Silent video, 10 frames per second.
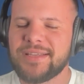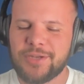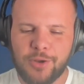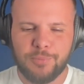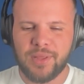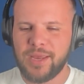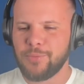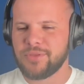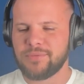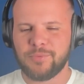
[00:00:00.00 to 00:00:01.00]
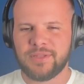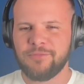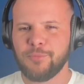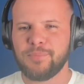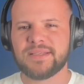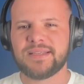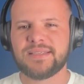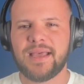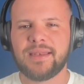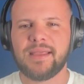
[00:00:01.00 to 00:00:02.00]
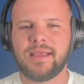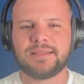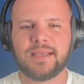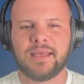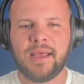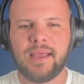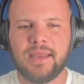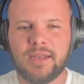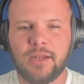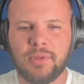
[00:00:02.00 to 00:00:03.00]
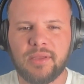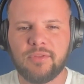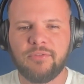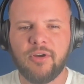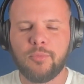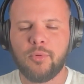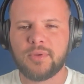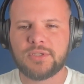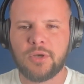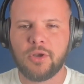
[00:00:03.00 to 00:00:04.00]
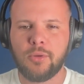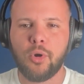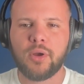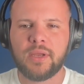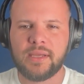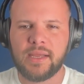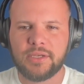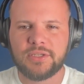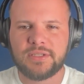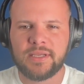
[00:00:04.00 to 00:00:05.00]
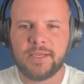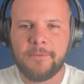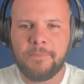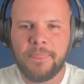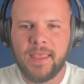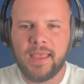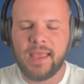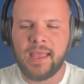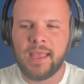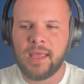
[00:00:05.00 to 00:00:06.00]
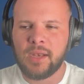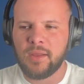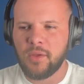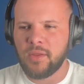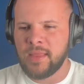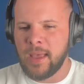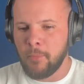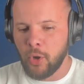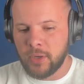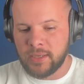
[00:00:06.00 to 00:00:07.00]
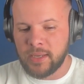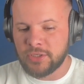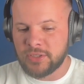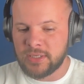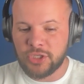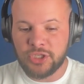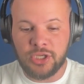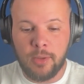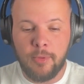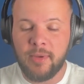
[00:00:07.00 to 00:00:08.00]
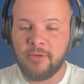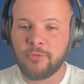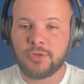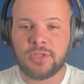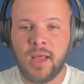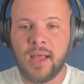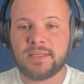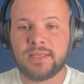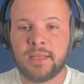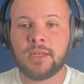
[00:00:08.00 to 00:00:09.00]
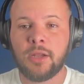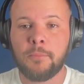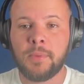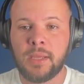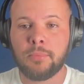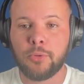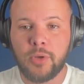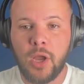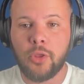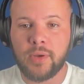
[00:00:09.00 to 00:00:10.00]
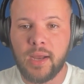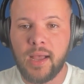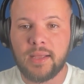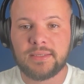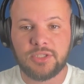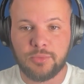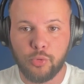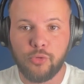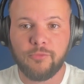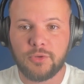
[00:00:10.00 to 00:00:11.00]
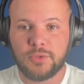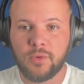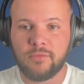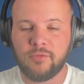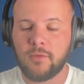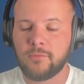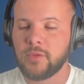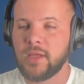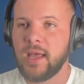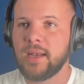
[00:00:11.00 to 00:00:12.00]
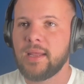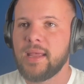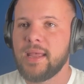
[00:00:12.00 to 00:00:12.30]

I started playing with the different business ideas, and I ended up leaving the fire department, starting a marketing agency. And that marketing agency, just some of my first clients ended up being blue collar guys, and some roofers were involved with that.